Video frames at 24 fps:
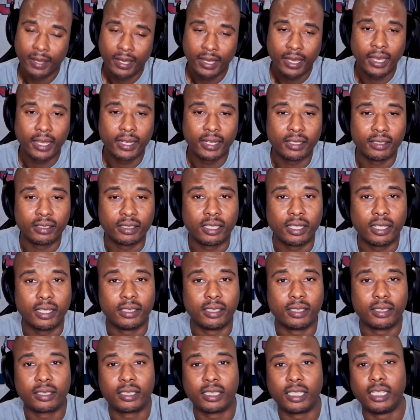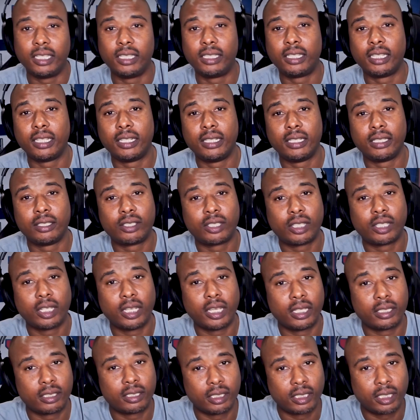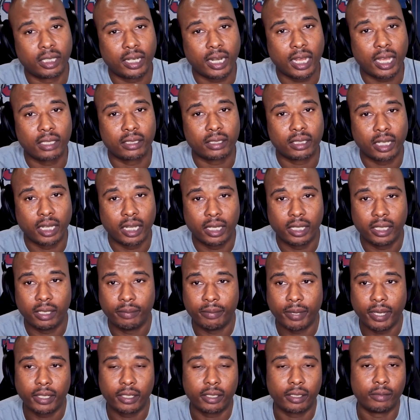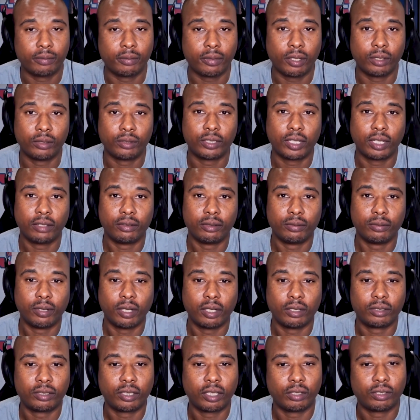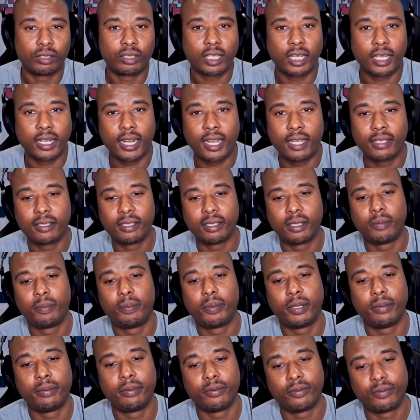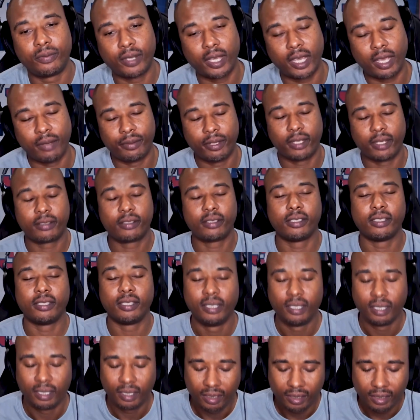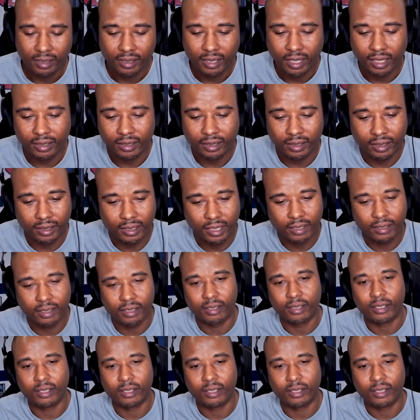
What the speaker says: And it's good to see getting his chance to get out there and he making the most of it, bro. So shout out to the Pippen family. That's a